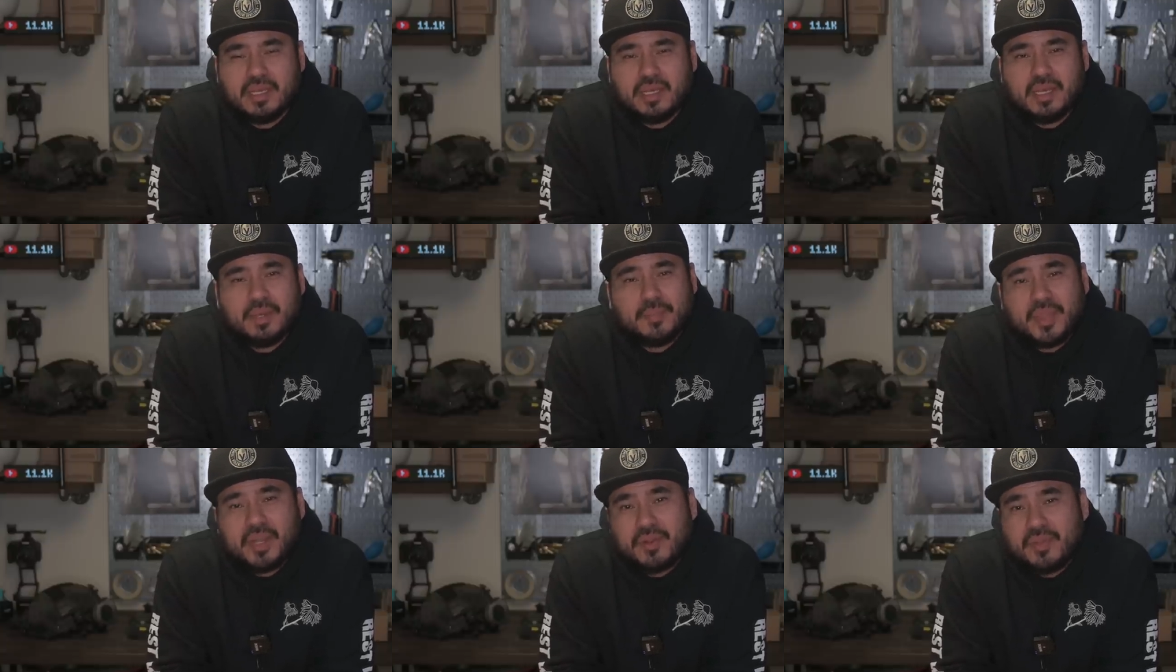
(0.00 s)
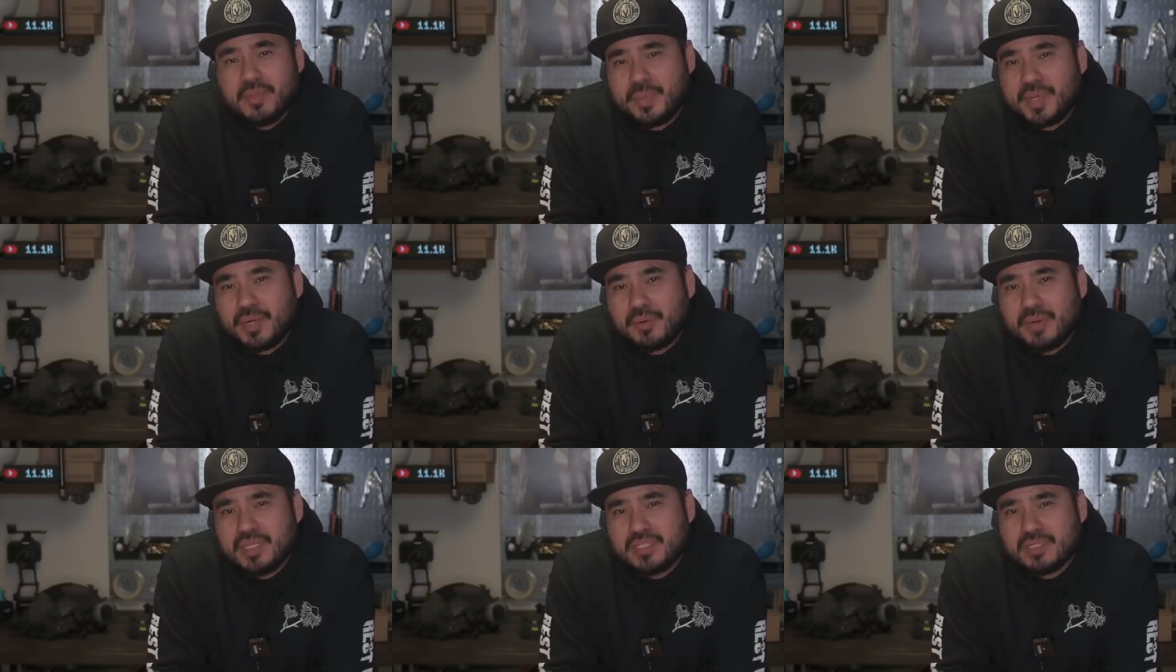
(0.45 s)
Um, they're the
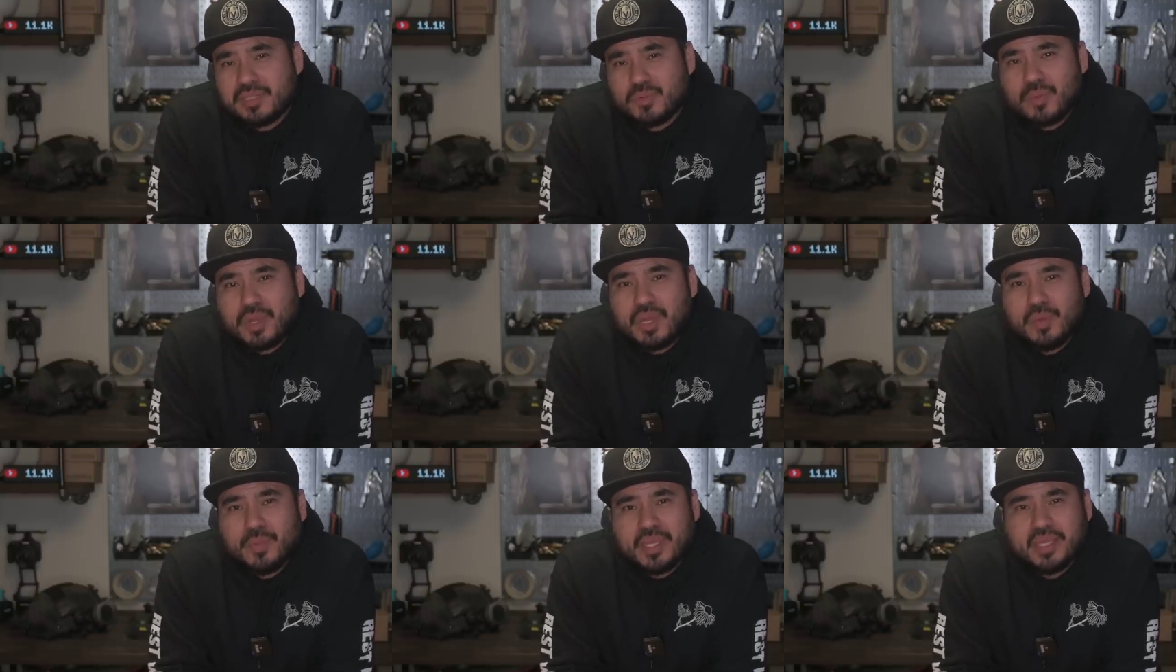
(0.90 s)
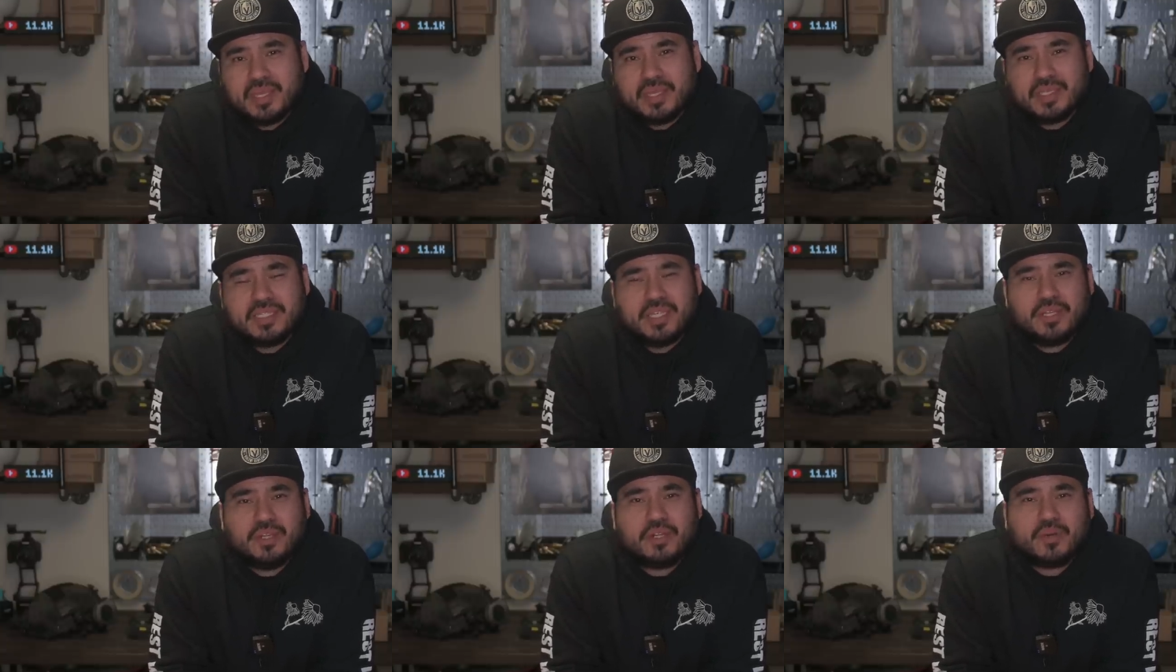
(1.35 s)
big reason why we can
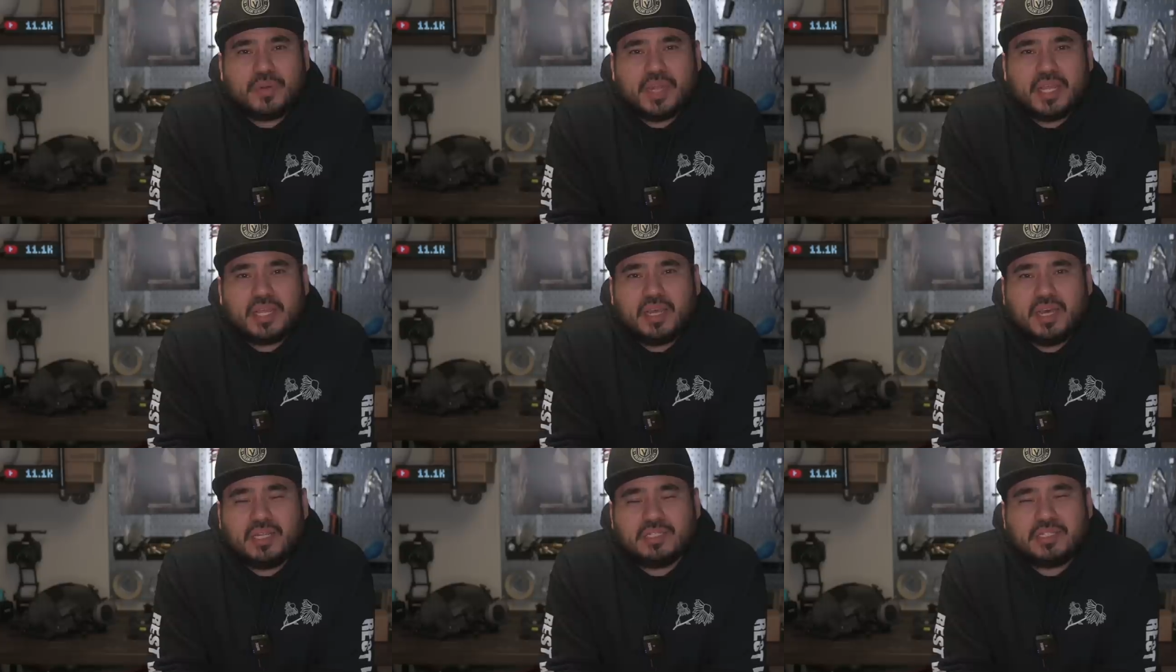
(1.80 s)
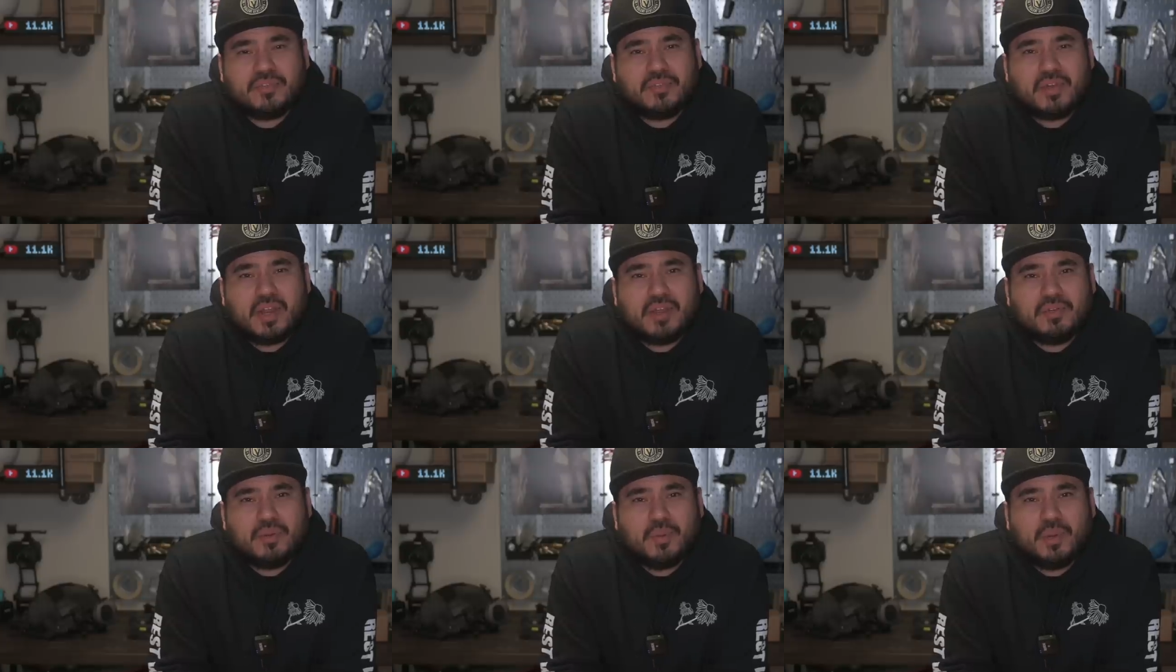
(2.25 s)
continue to create content
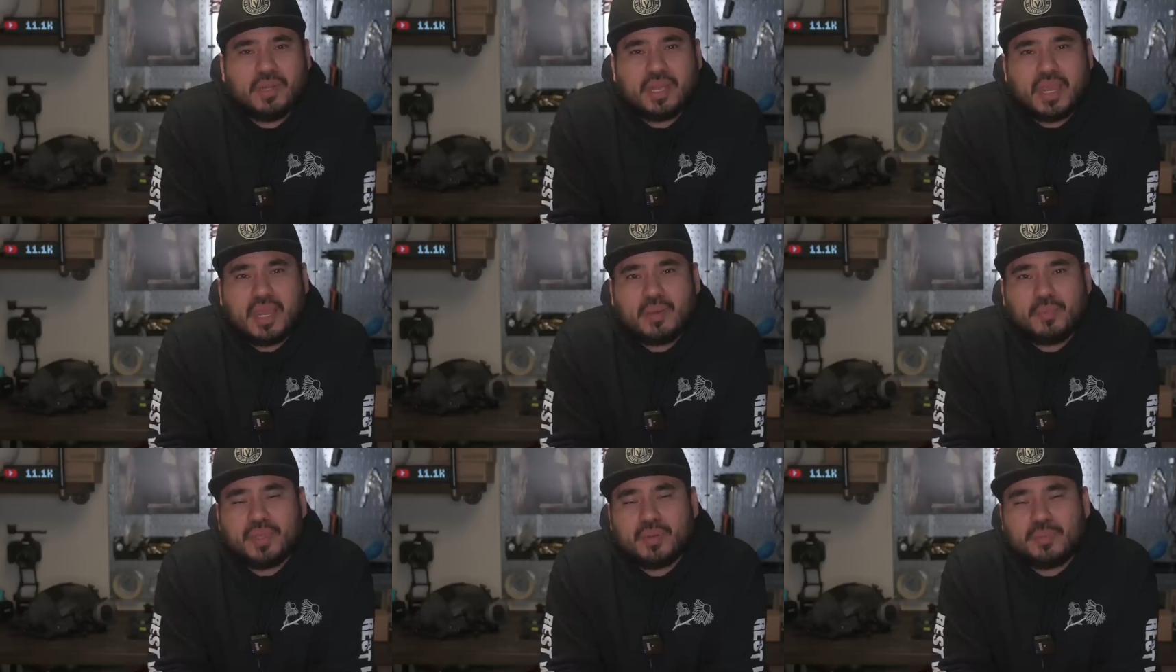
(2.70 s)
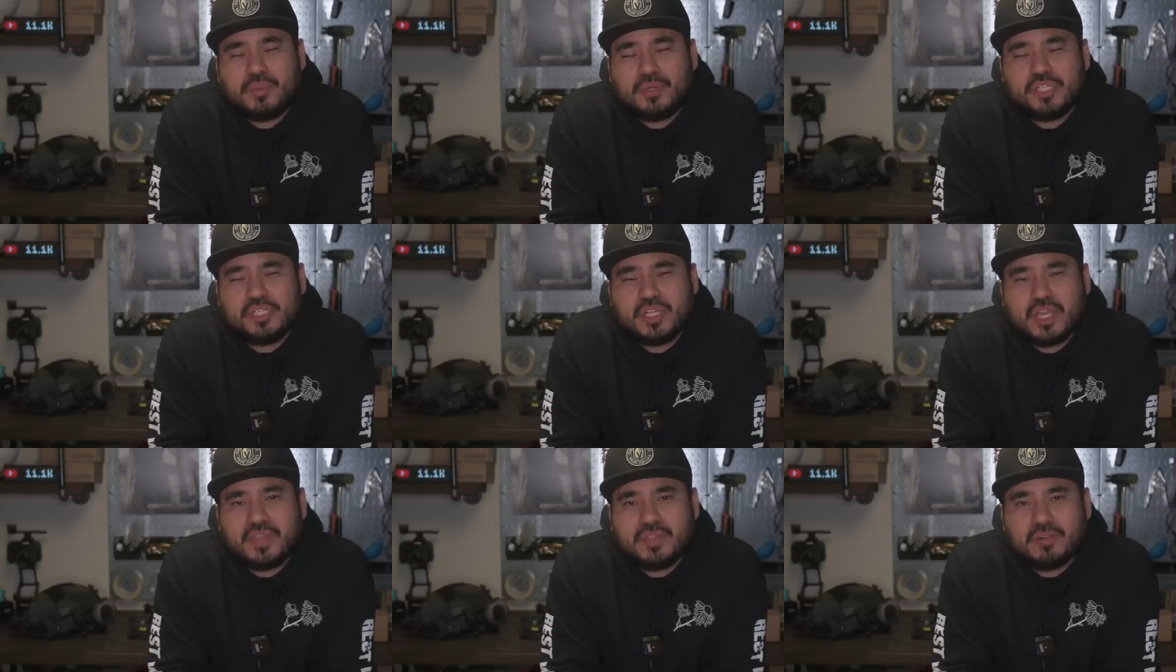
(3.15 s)
for everyone and we
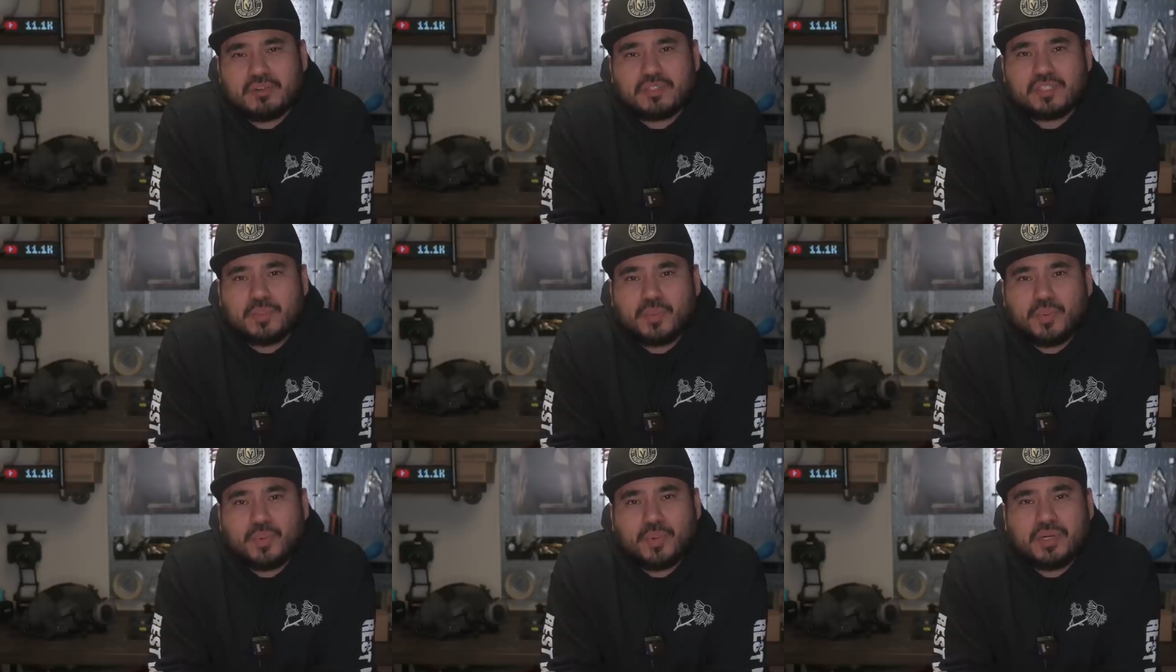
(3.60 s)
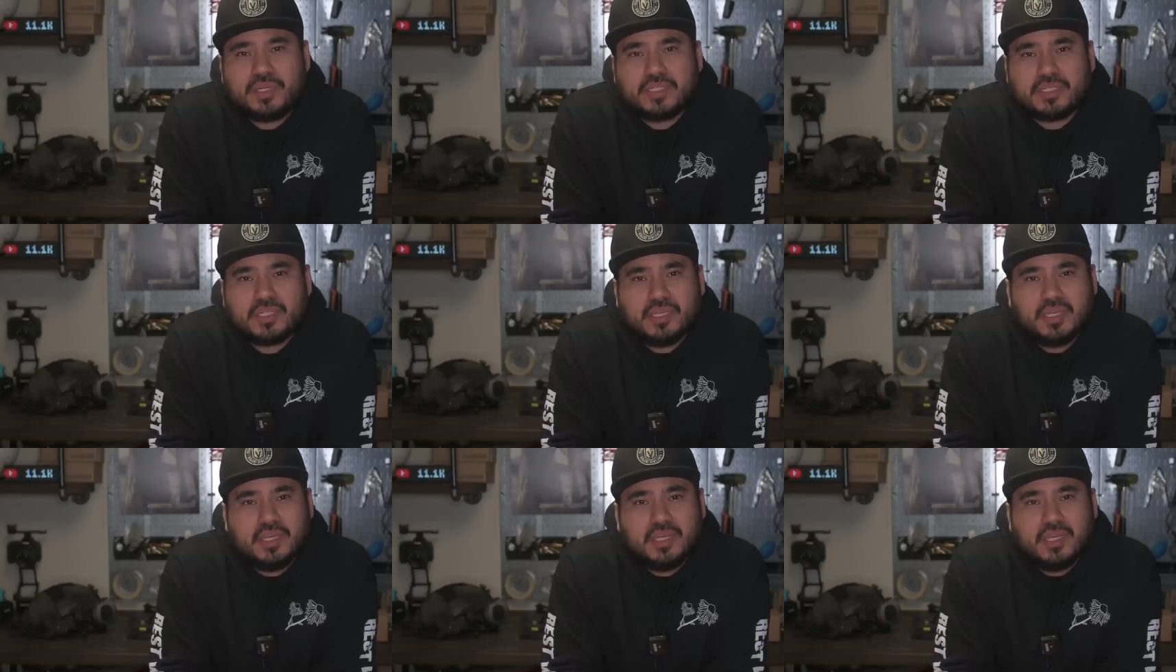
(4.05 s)
appreciate their support.